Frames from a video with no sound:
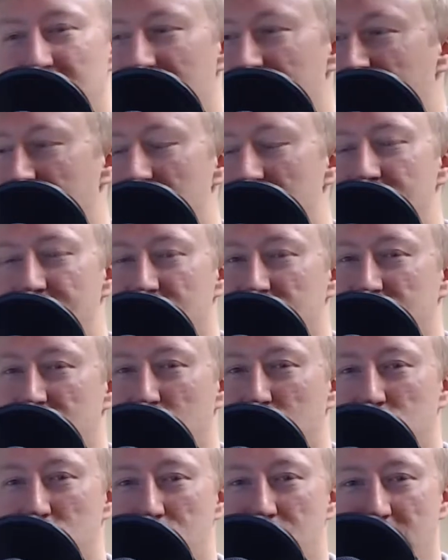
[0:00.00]
Even the
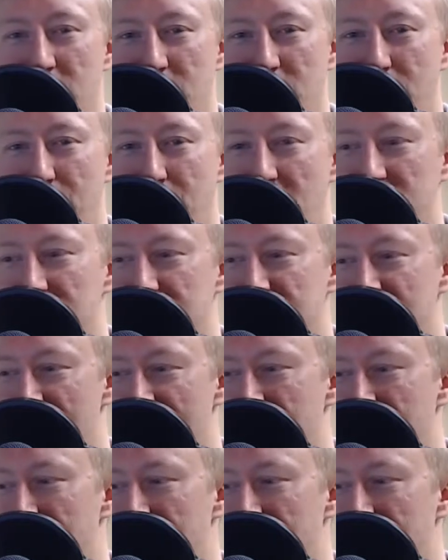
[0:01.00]
social media pages haven't been